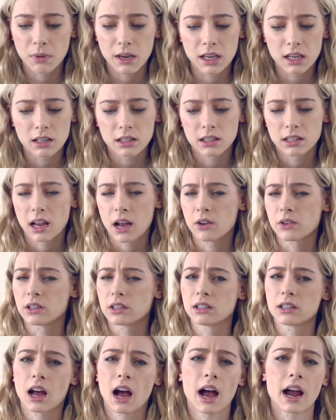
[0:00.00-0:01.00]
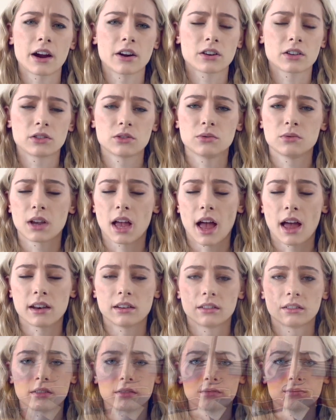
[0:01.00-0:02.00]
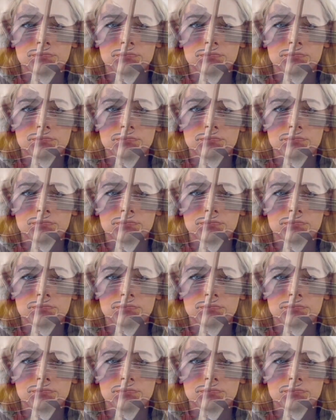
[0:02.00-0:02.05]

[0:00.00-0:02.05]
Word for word: make it sound as tired as you can.